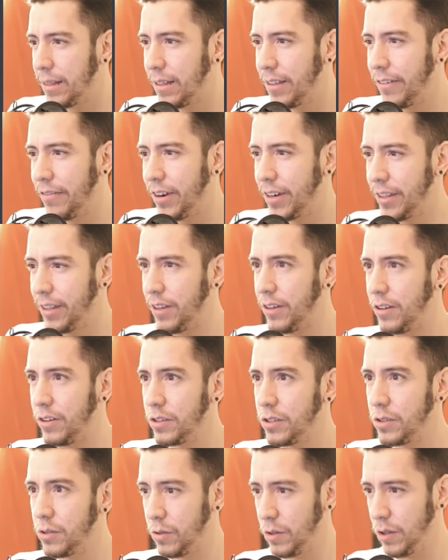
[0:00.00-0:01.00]
Vertigo
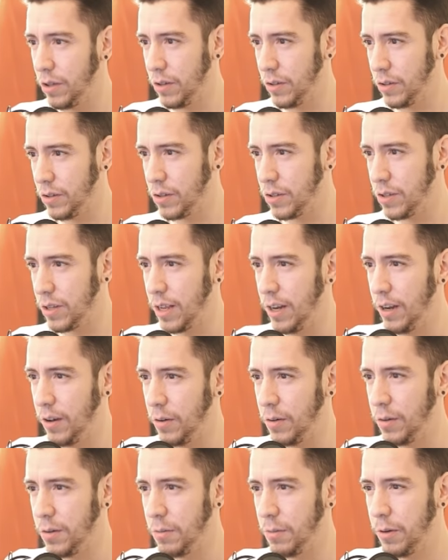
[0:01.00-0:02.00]
Studios,
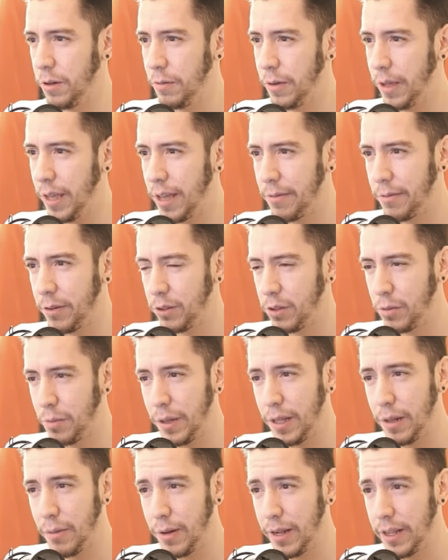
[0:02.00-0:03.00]
hello. Will we be able to
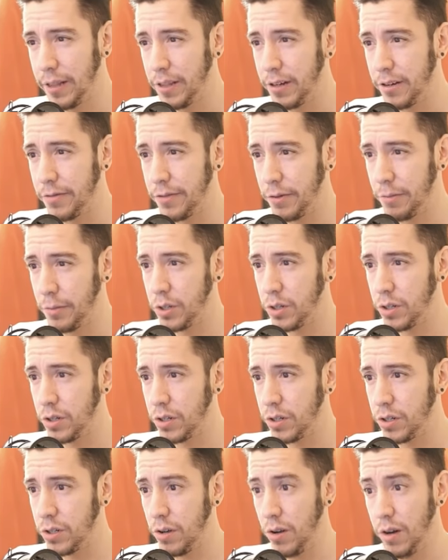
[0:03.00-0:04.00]
build Blender from
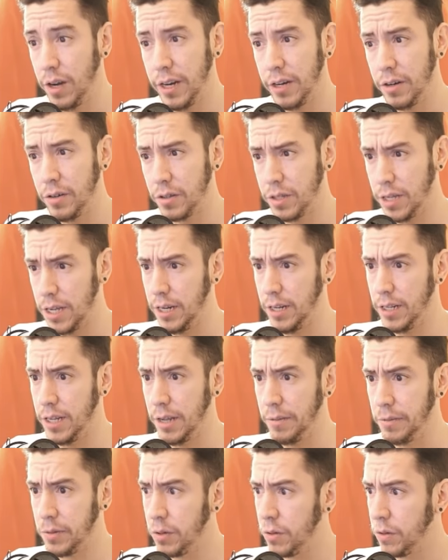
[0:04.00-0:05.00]
source on Linux
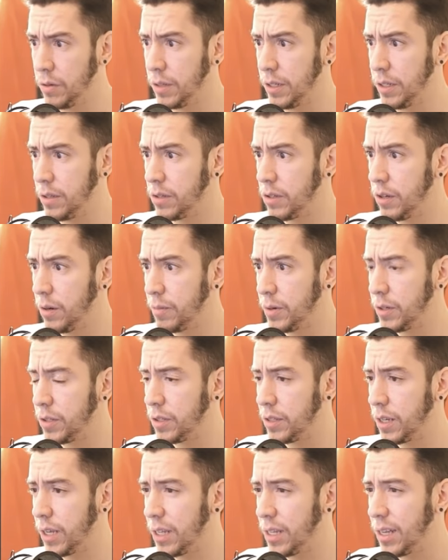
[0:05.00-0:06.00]
anytime soon? The install
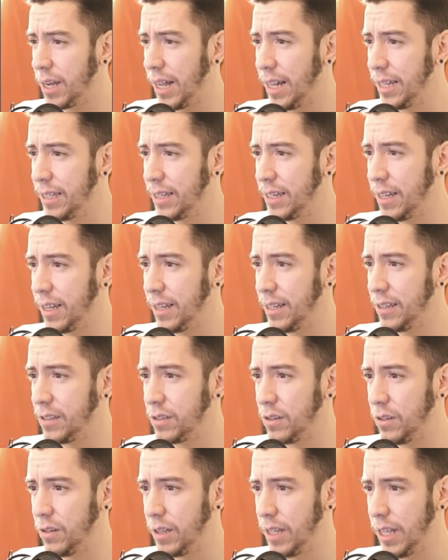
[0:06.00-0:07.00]
process gets halted and
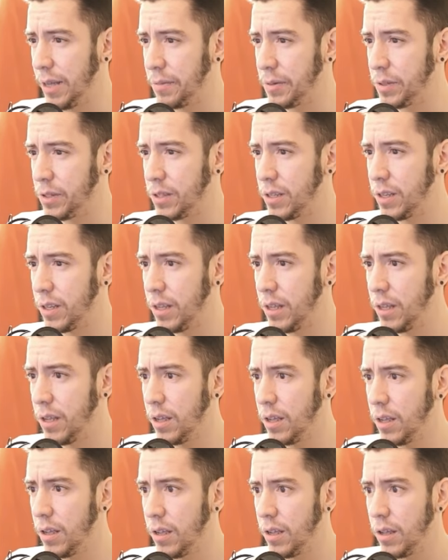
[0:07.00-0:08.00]
install devs.
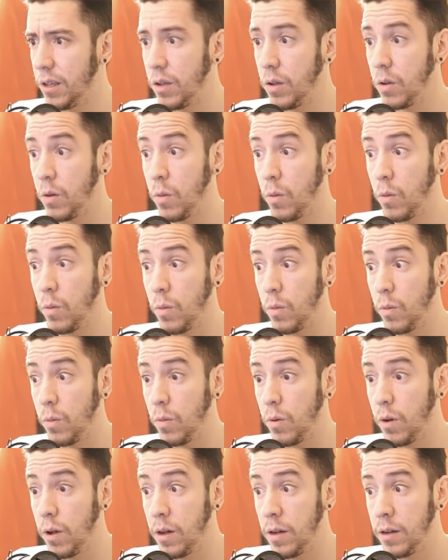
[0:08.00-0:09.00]

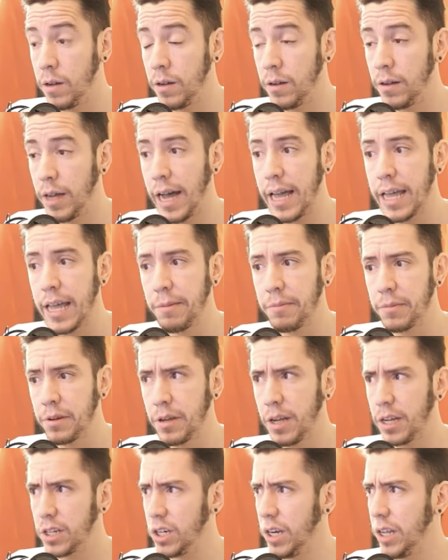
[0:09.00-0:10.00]
I am
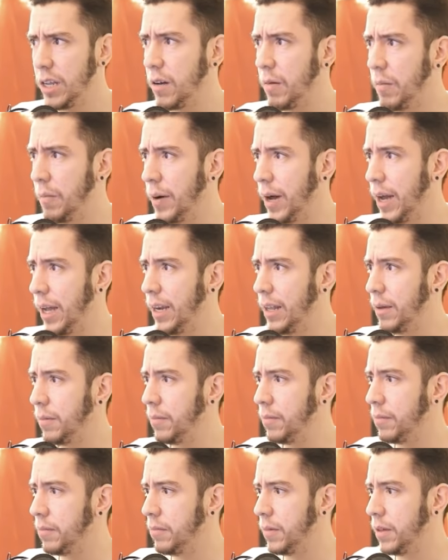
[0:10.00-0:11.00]
actually
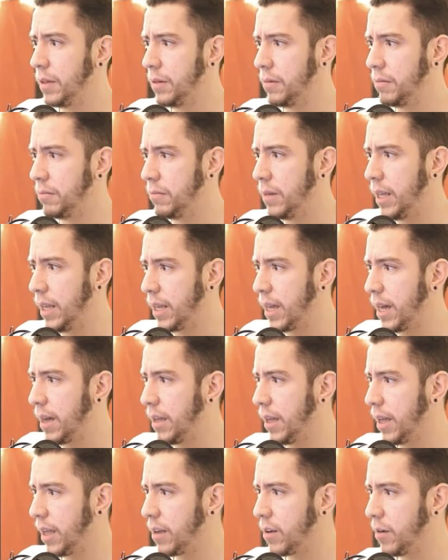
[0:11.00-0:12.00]
compiling,
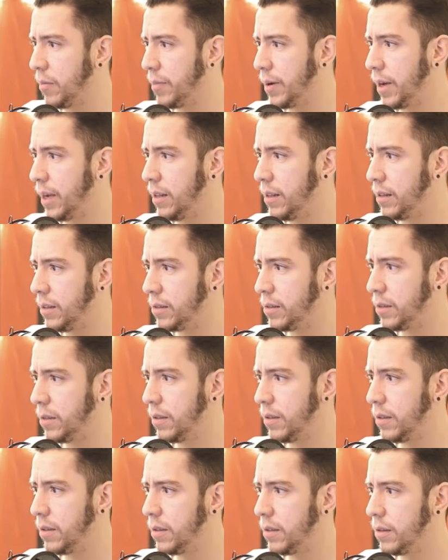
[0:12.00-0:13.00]
I compiled
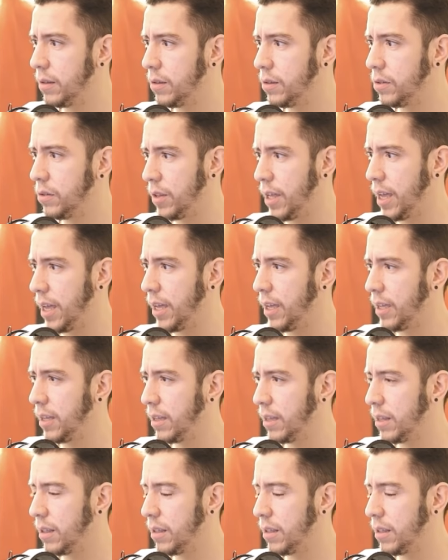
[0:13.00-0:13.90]
today